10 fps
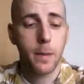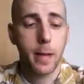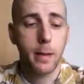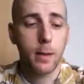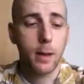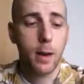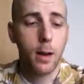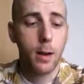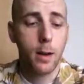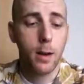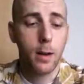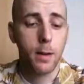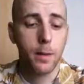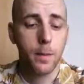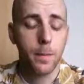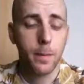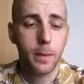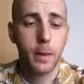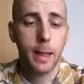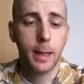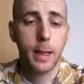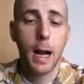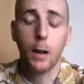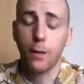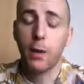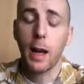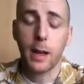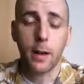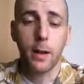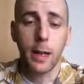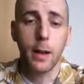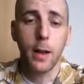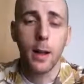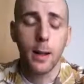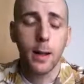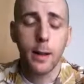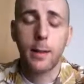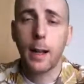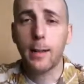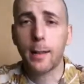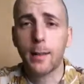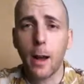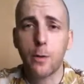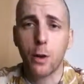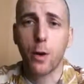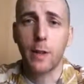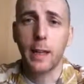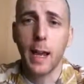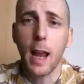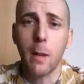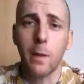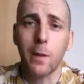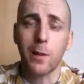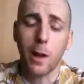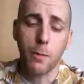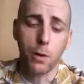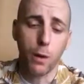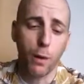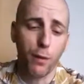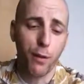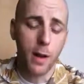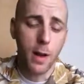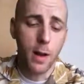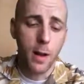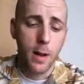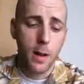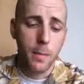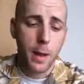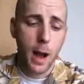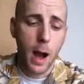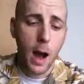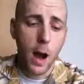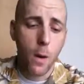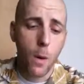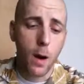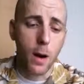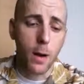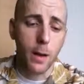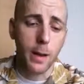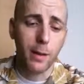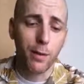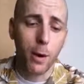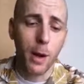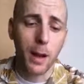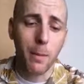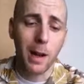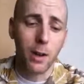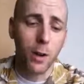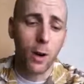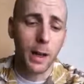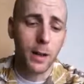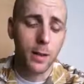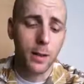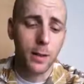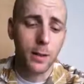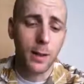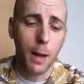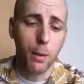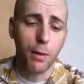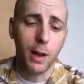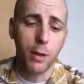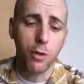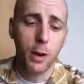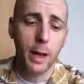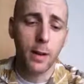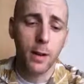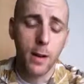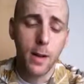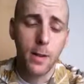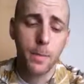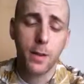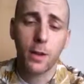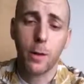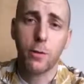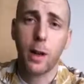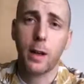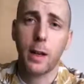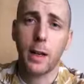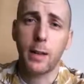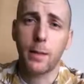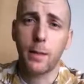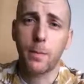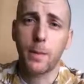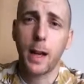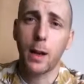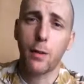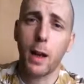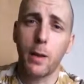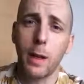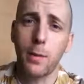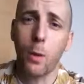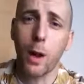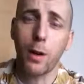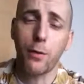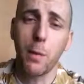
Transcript: kind of like, it's less a soundtrack of the game, it's a soundtrack of how it's very like melancholic type of electronic soundtrack, and it kind of like, it's more like of the mood of the gamer that